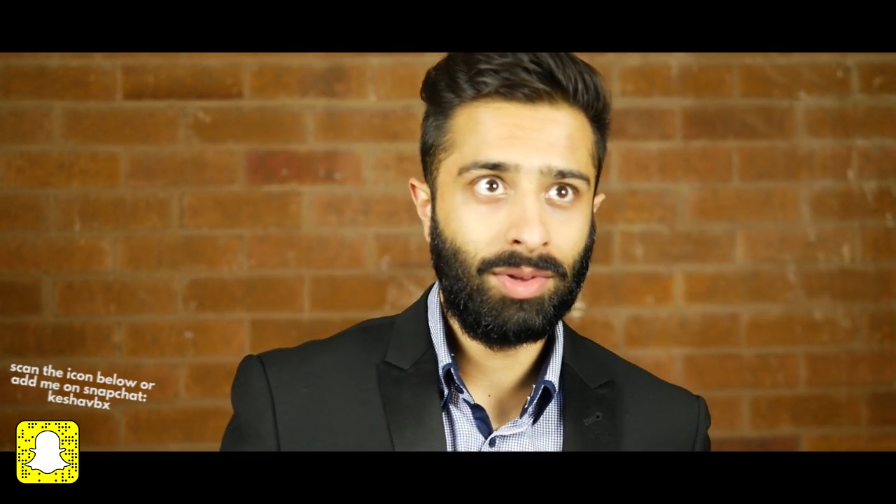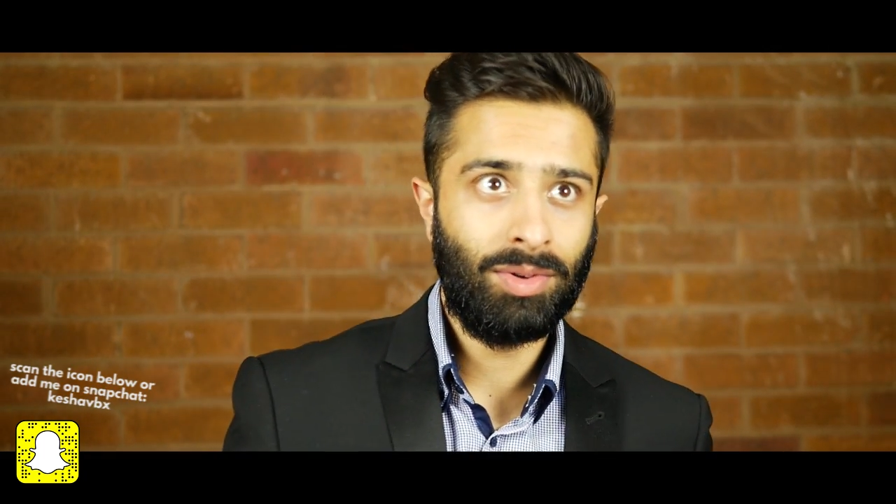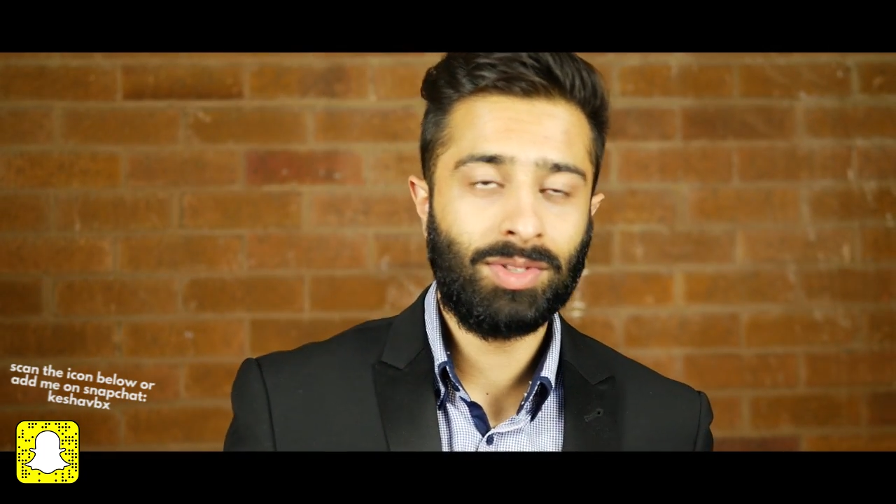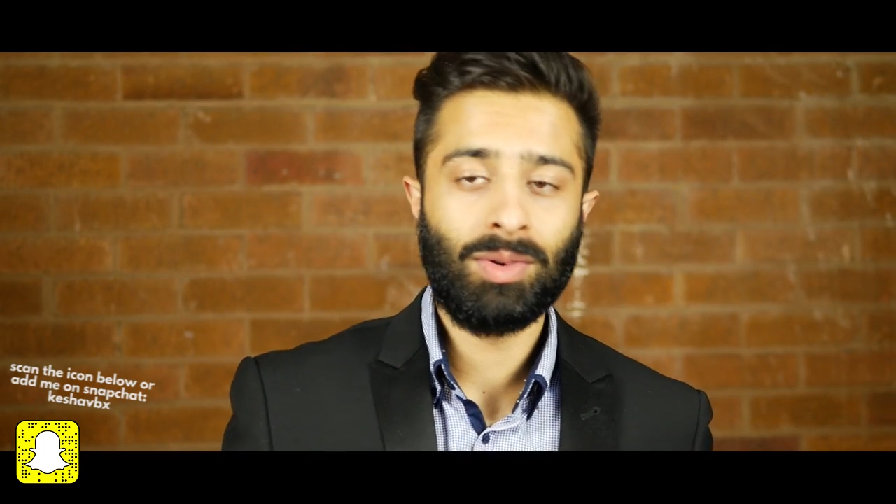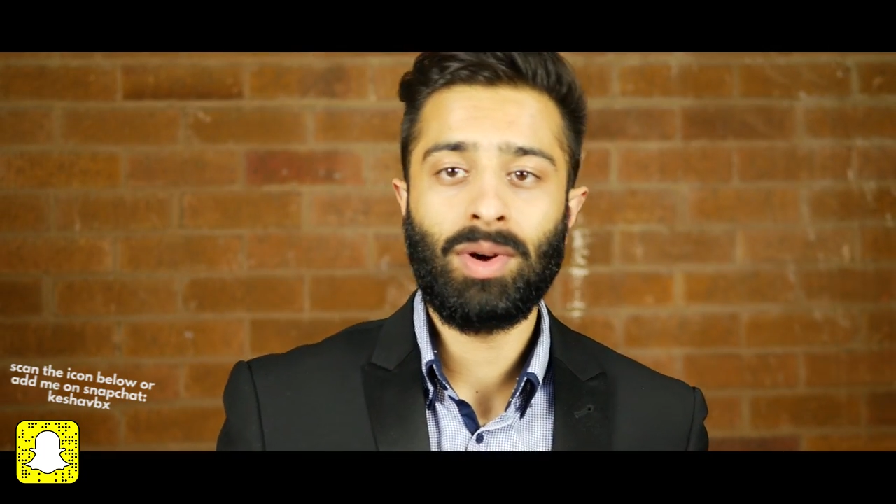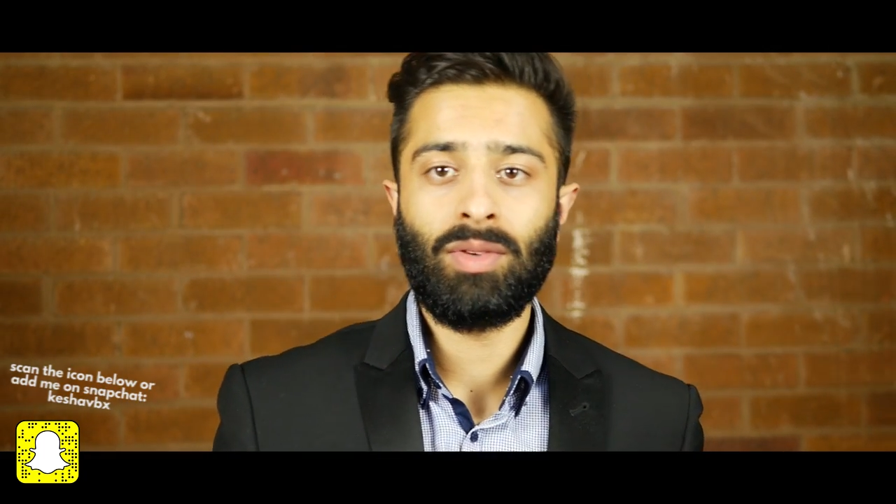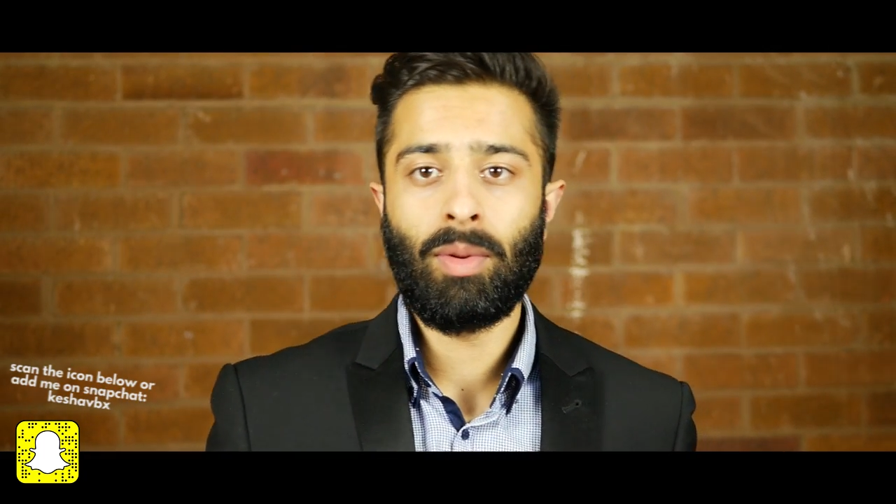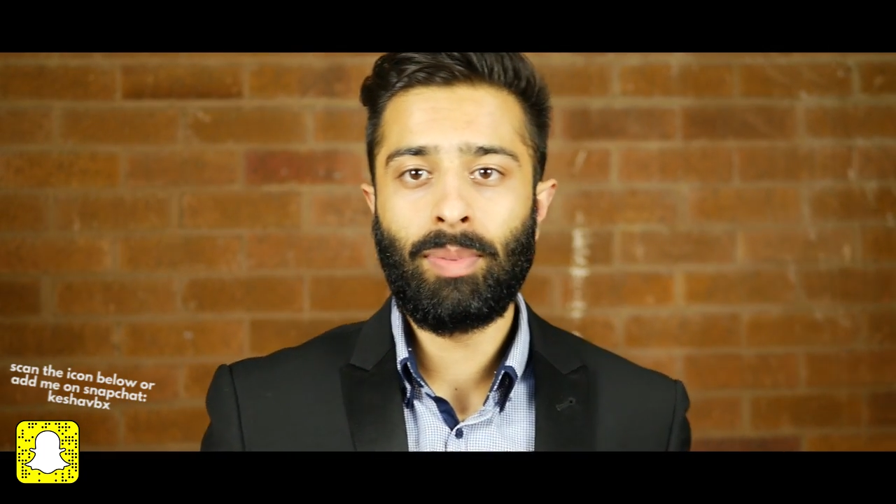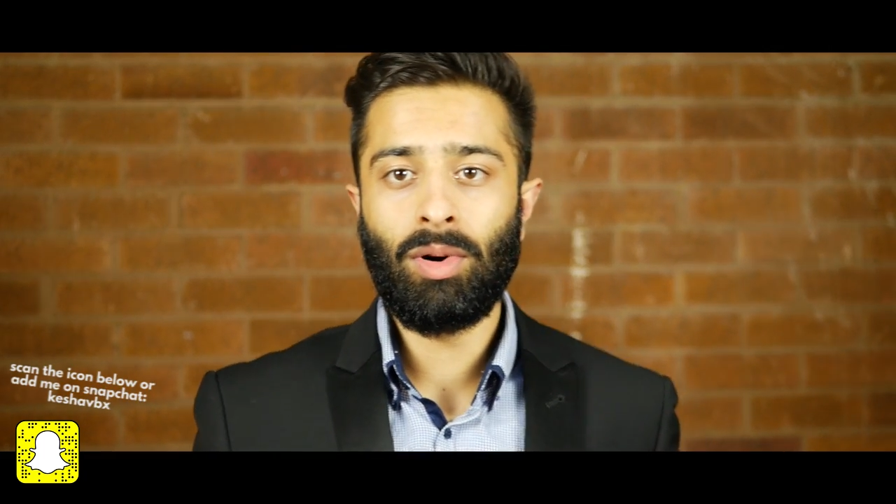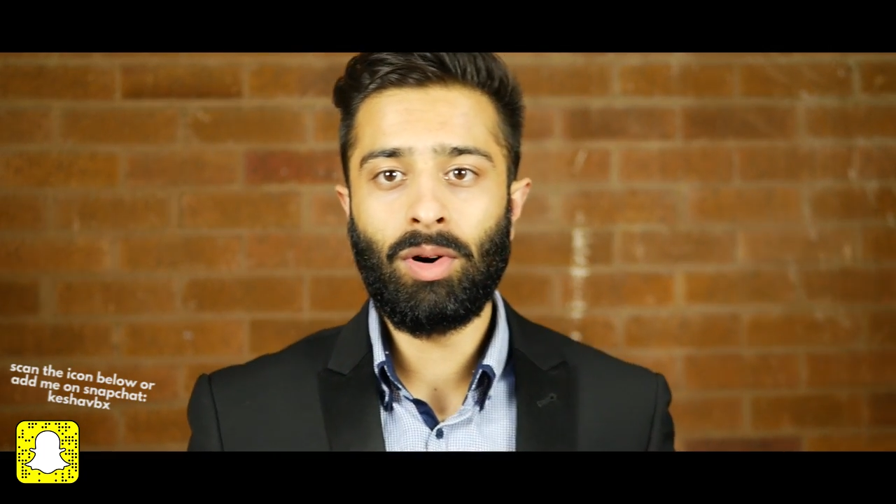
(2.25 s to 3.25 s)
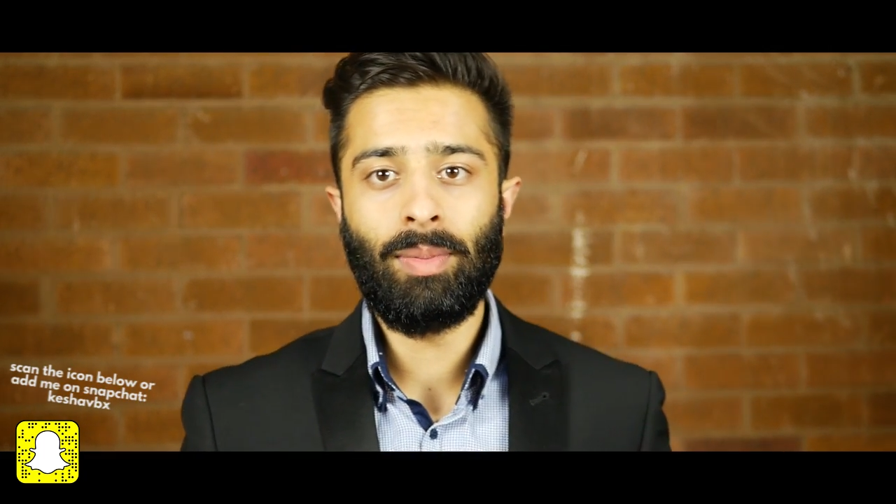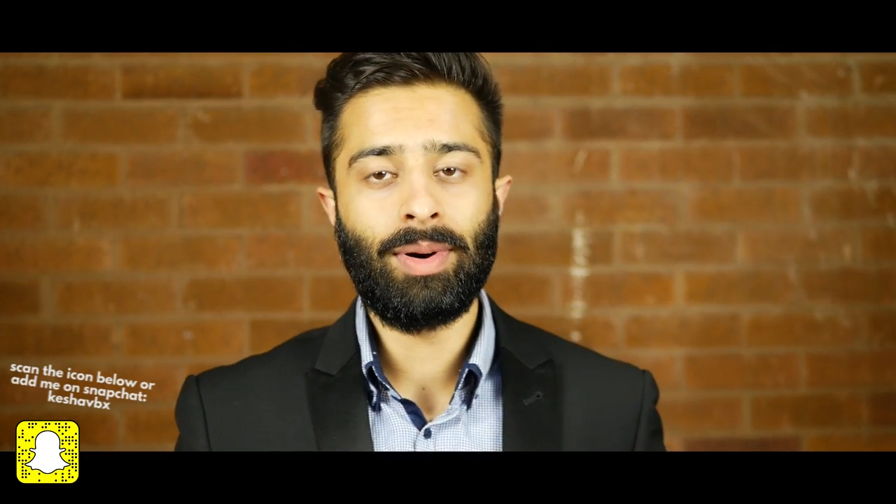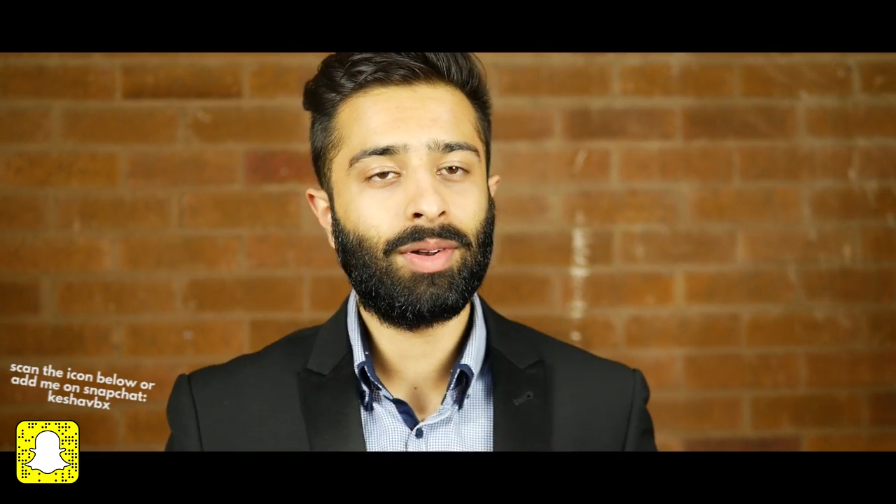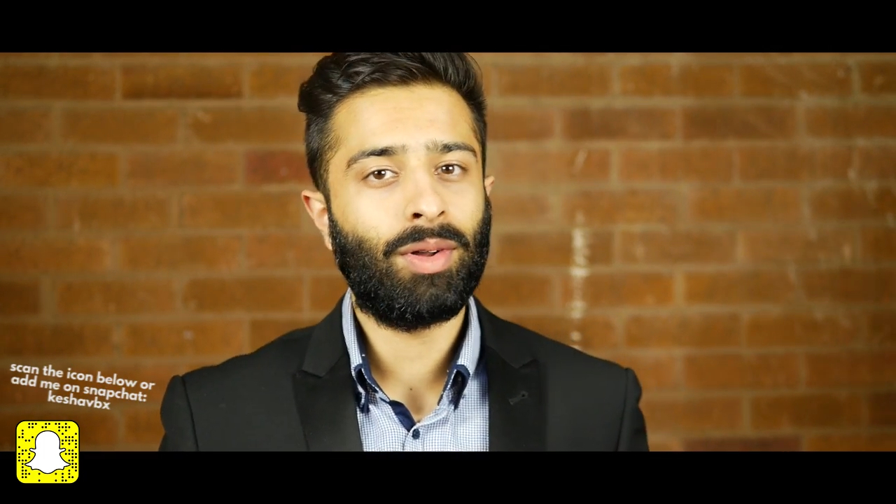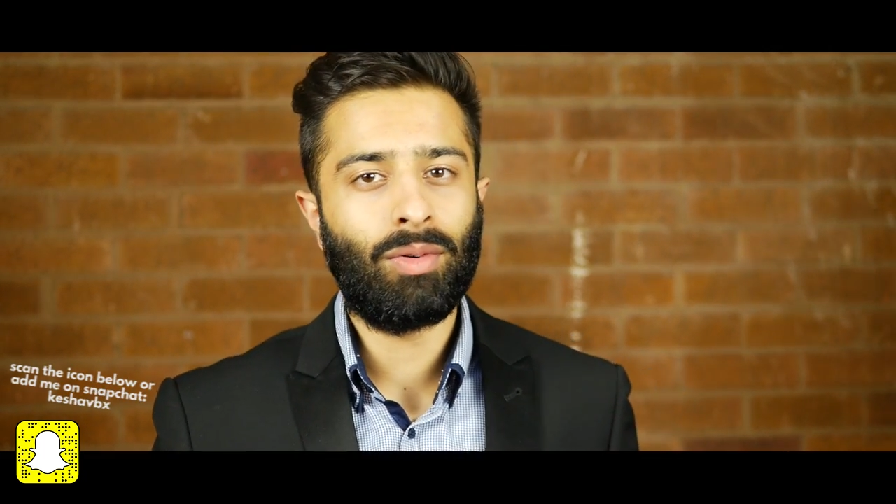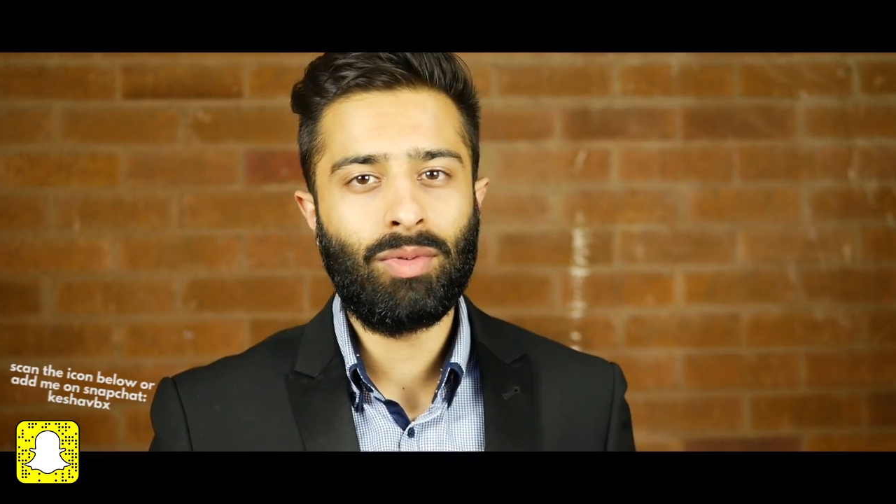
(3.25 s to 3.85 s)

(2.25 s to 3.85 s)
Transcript: use the word rapport but not